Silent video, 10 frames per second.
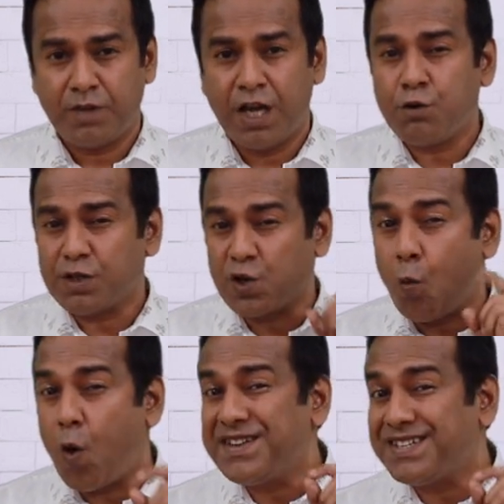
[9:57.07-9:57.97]
It was a
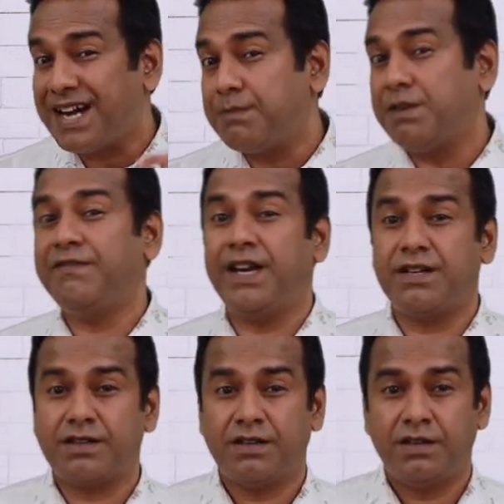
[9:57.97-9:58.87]
one-time
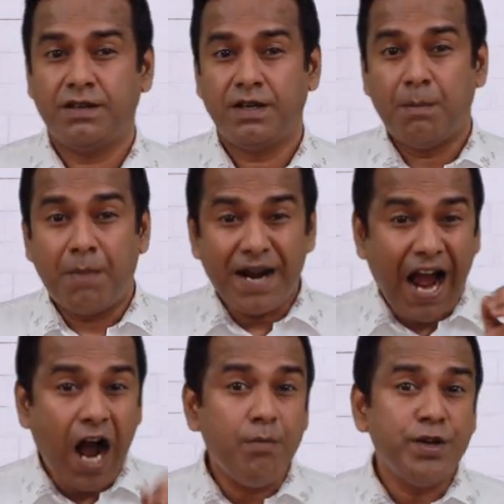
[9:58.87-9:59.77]
event. But
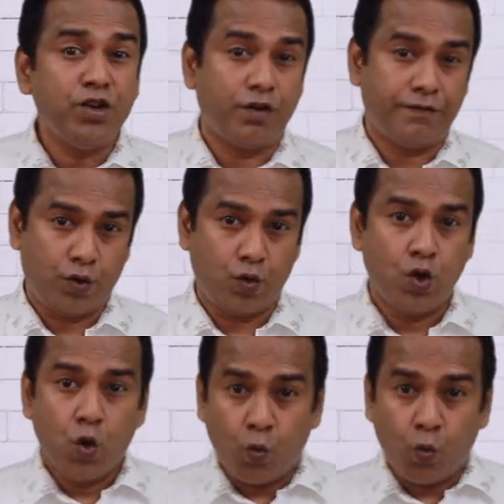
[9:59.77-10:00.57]
how many of you